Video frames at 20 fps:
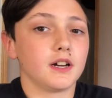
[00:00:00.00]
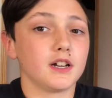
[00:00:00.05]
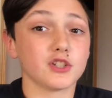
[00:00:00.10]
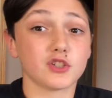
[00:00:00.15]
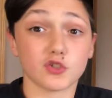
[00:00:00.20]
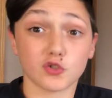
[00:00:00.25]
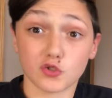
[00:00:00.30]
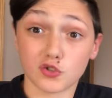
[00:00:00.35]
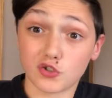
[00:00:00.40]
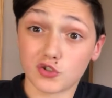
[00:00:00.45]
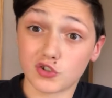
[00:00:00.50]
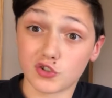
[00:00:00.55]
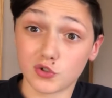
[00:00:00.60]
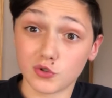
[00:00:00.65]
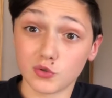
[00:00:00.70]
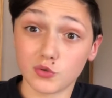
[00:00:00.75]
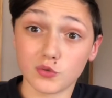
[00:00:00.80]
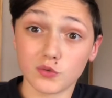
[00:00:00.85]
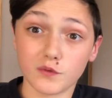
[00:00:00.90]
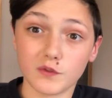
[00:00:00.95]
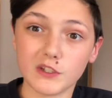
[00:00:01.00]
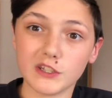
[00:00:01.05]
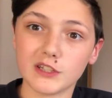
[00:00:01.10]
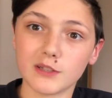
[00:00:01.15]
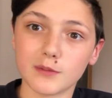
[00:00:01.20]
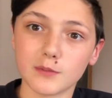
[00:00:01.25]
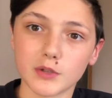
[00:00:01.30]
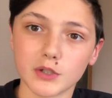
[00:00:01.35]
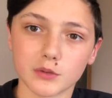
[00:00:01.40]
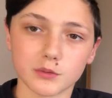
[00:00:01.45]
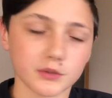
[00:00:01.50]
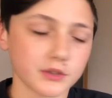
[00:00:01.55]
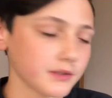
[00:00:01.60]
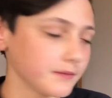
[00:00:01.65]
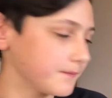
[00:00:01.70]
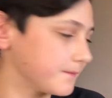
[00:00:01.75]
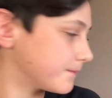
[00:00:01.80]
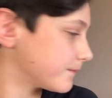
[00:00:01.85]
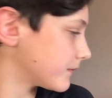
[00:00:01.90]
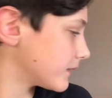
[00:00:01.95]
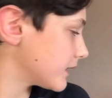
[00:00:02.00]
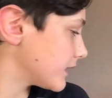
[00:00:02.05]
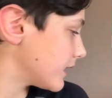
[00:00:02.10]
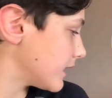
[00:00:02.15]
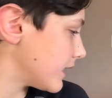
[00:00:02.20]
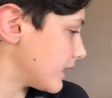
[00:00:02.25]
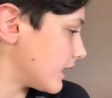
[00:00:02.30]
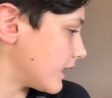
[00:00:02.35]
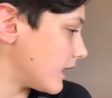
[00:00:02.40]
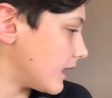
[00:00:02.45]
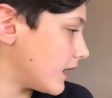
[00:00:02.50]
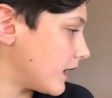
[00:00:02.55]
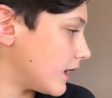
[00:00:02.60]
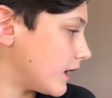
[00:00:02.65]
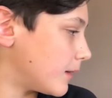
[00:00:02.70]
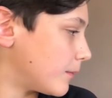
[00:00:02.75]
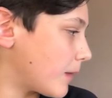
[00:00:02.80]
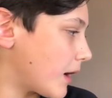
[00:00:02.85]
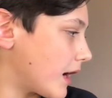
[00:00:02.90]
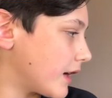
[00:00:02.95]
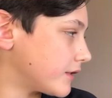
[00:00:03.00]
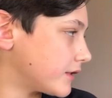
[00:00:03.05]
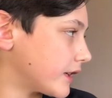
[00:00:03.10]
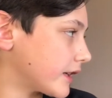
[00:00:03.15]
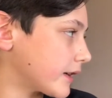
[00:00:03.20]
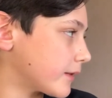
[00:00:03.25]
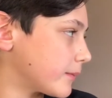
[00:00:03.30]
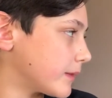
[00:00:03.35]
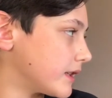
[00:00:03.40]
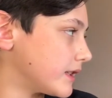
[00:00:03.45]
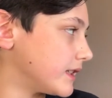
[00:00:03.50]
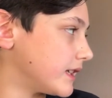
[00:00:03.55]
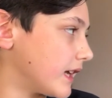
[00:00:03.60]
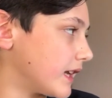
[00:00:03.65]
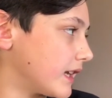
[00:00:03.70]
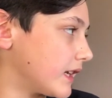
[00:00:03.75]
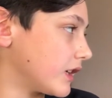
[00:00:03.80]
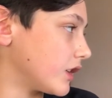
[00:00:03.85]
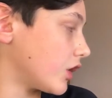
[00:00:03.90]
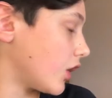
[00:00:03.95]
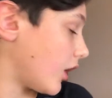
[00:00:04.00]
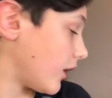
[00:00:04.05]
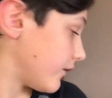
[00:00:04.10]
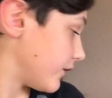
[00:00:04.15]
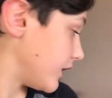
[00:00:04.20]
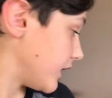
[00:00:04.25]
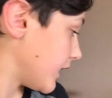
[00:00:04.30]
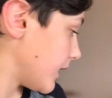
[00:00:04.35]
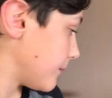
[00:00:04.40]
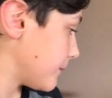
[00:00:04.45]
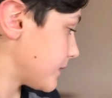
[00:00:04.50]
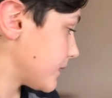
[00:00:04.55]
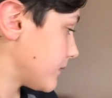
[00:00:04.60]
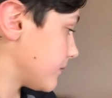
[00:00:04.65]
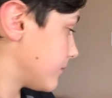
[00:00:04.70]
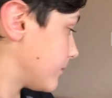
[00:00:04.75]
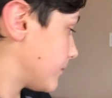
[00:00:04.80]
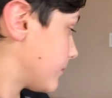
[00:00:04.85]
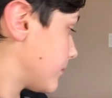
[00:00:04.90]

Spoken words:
So do feed them those. I recommend getting coffee cups,